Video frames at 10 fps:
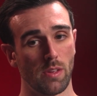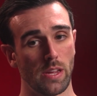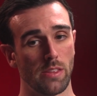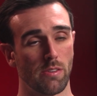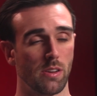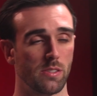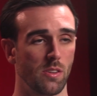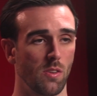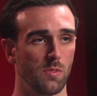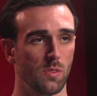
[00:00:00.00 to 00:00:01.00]
either
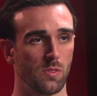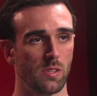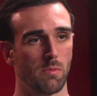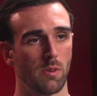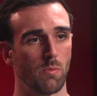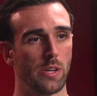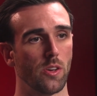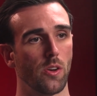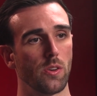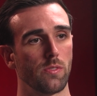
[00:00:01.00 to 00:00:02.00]
ourselves or someone we
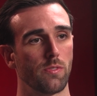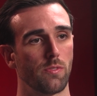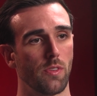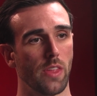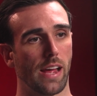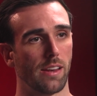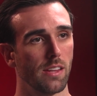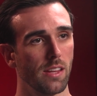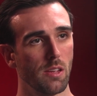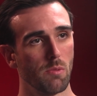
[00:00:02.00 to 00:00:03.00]
know, for that
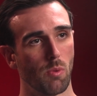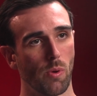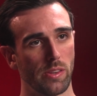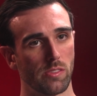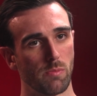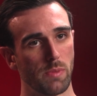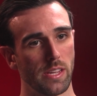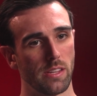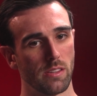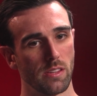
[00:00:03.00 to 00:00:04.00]
point to
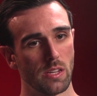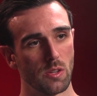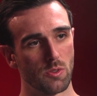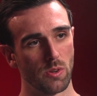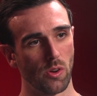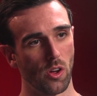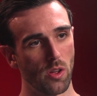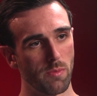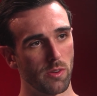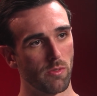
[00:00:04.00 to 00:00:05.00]
be drilled
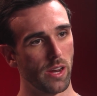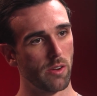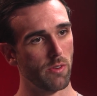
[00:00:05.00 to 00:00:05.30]
home and